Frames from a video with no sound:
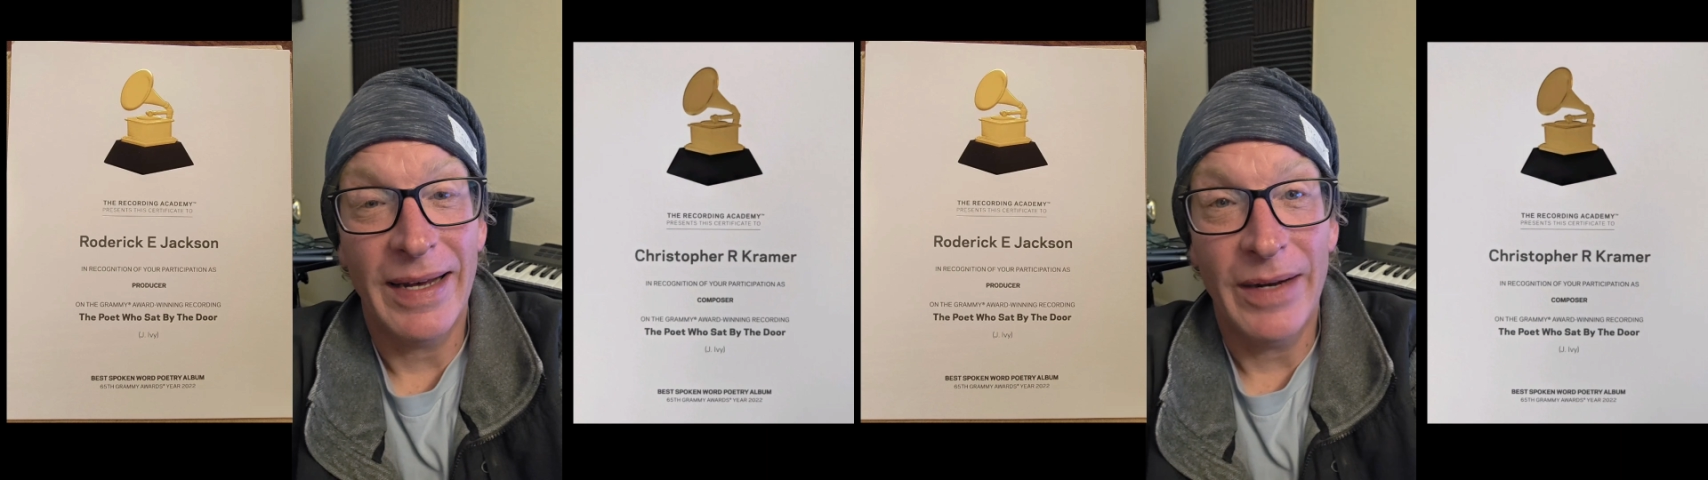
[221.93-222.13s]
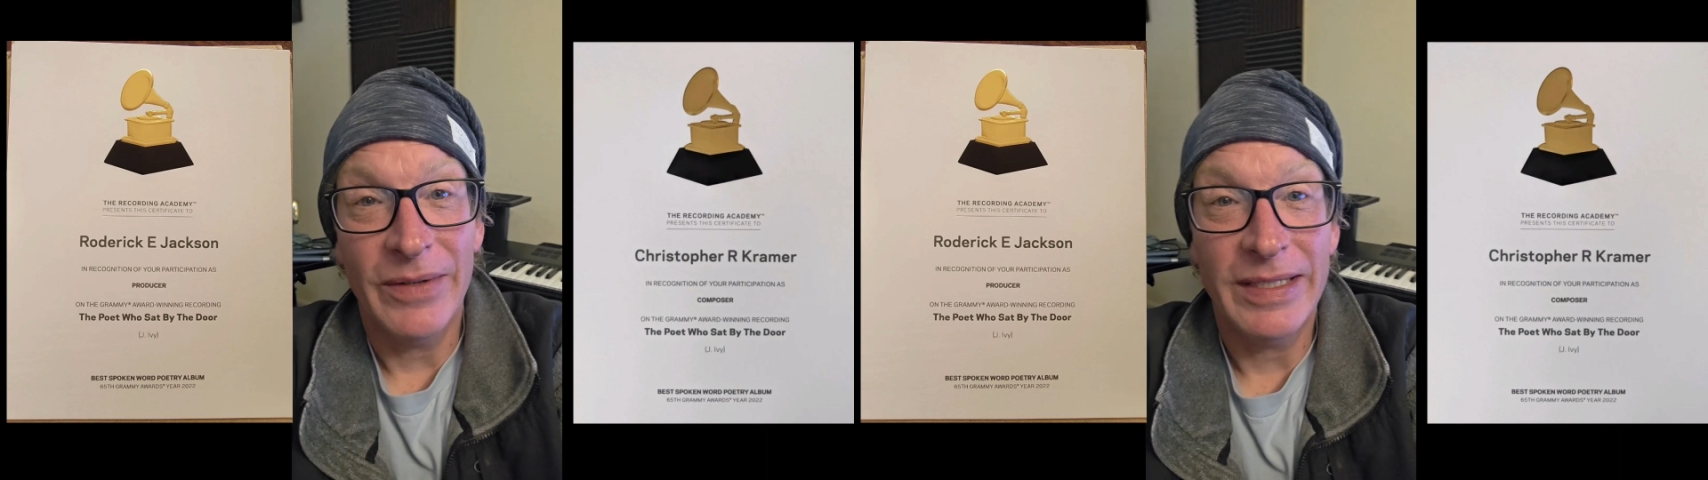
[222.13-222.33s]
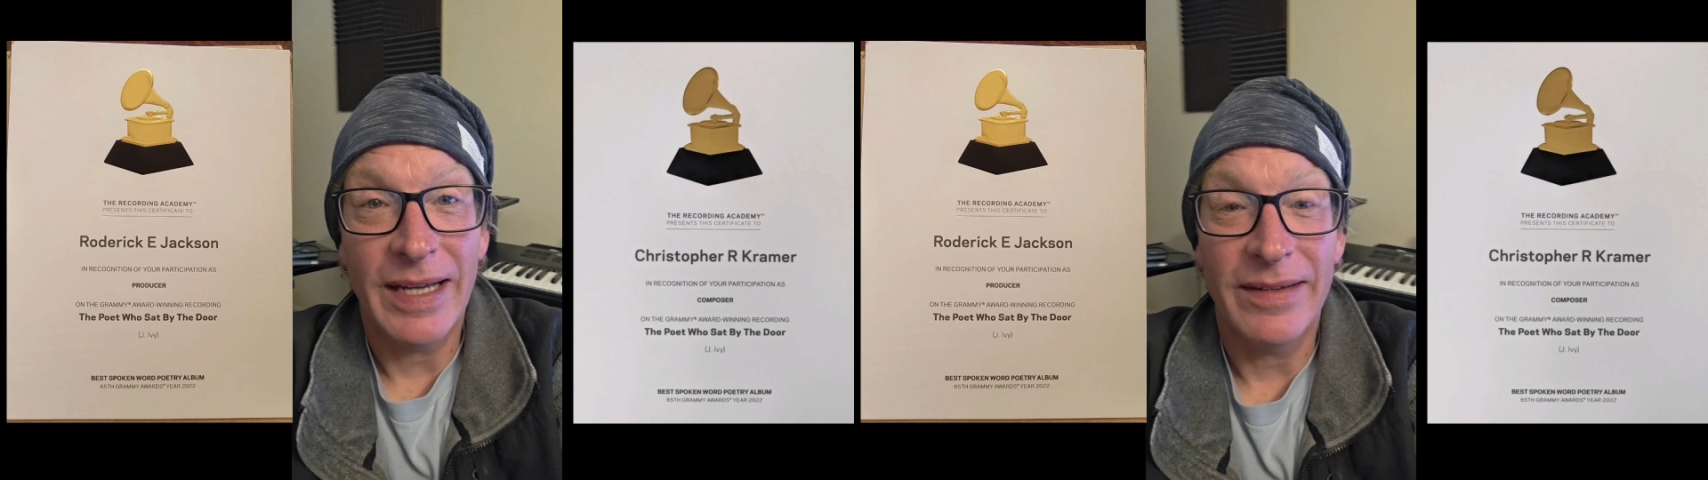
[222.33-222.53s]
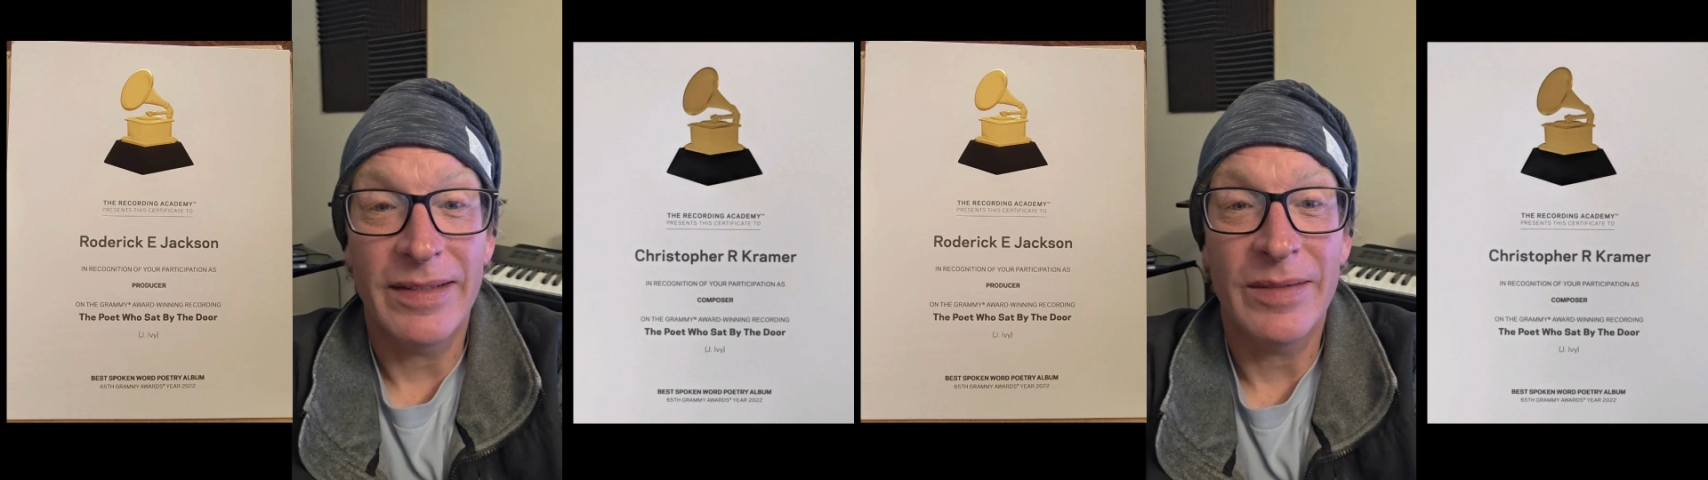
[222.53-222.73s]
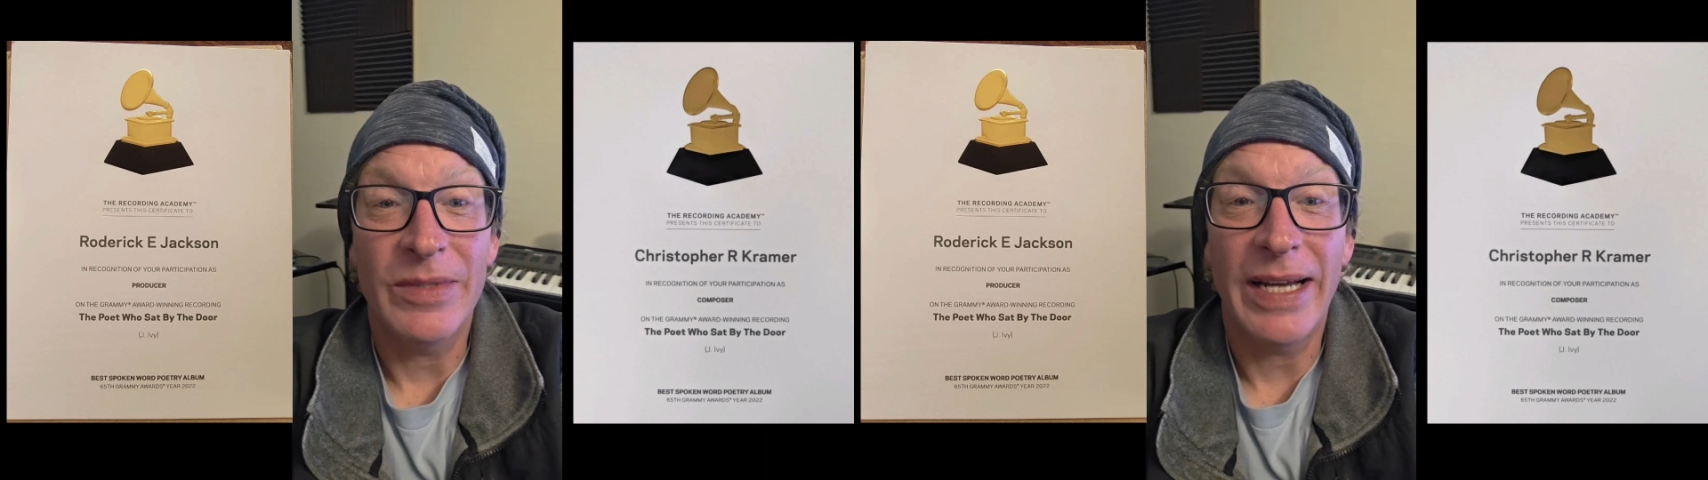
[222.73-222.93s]
I reached out to
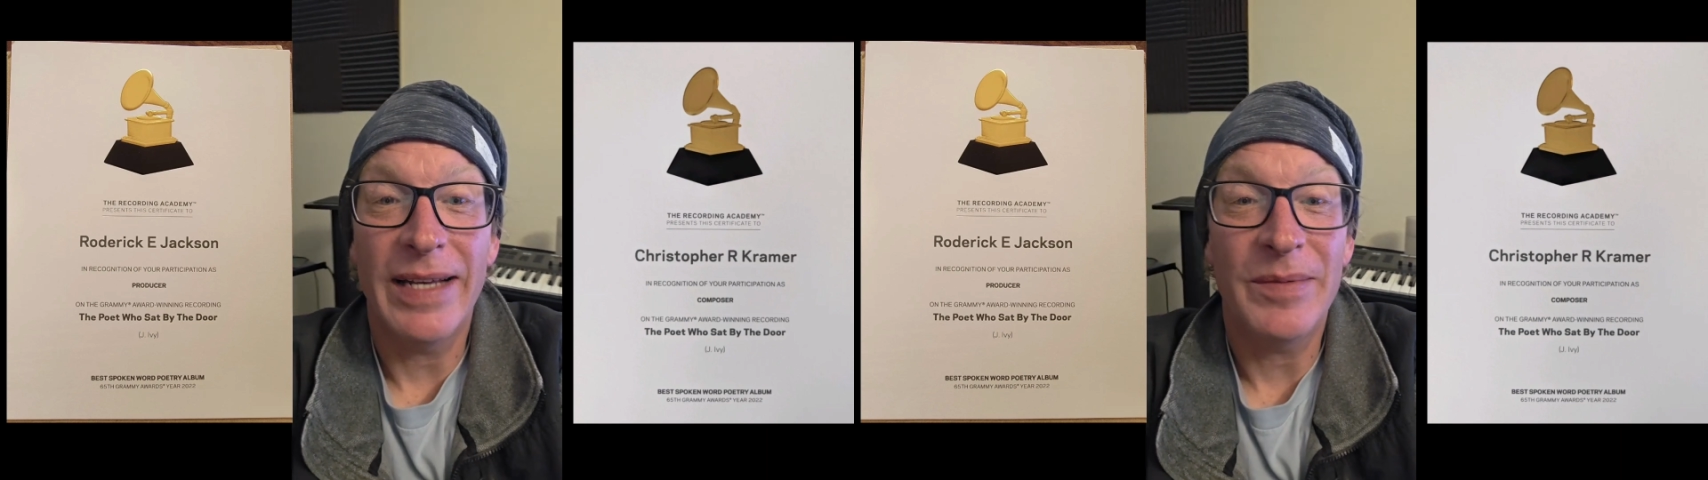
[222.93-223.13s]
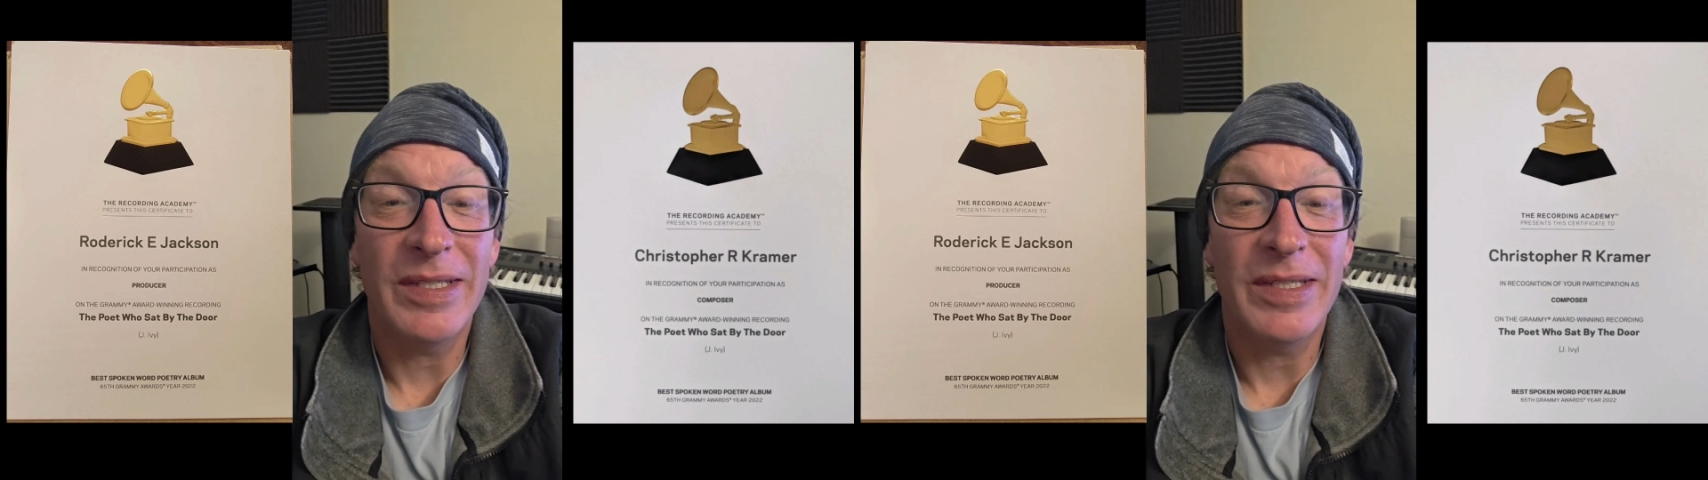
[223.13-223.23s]
some jazz